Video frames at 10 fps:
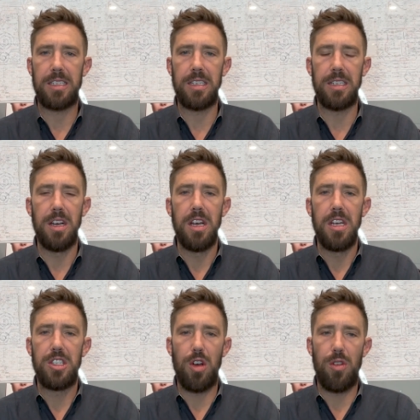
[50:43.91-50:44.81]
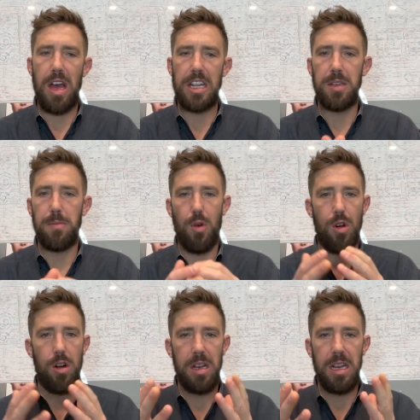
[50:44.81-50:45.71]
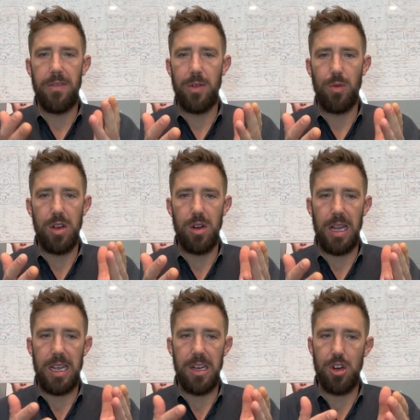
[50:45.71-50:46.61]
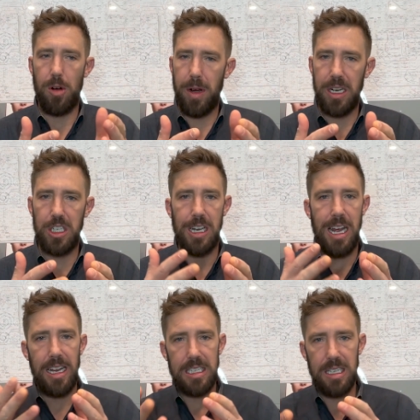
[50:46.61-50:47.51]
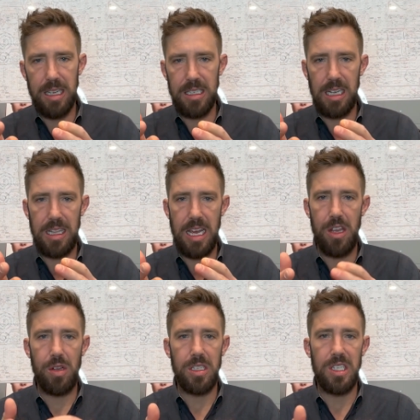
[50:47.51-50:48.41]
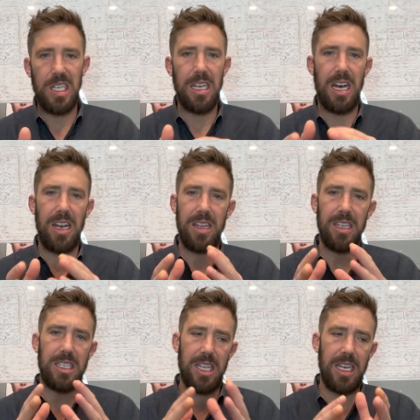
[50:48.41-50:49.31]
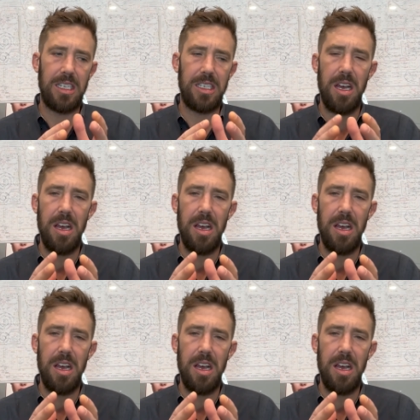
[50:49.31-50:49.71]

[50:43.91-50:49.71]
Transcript: And so that's important. And even when you're like interpreting genetics and things like that, you can see a lot of these things.